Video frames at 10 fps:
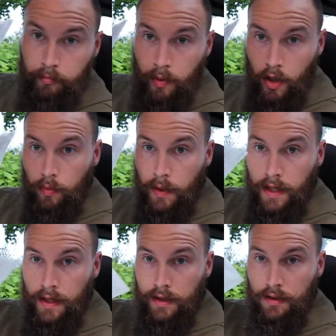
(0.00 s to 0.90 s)
Bio
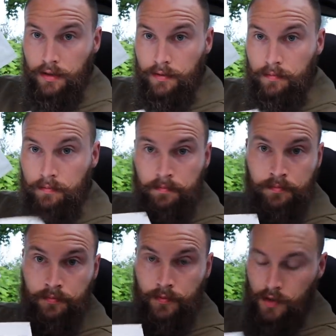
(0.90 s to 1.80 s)
bag
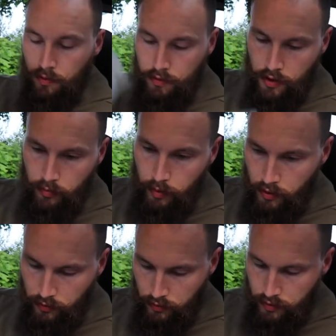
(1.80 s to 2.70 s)
goes in your
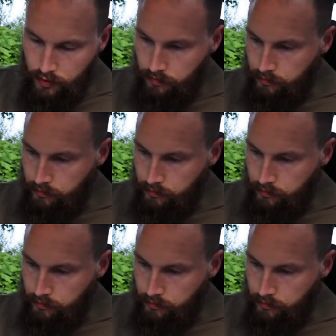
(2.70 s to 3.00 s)
box.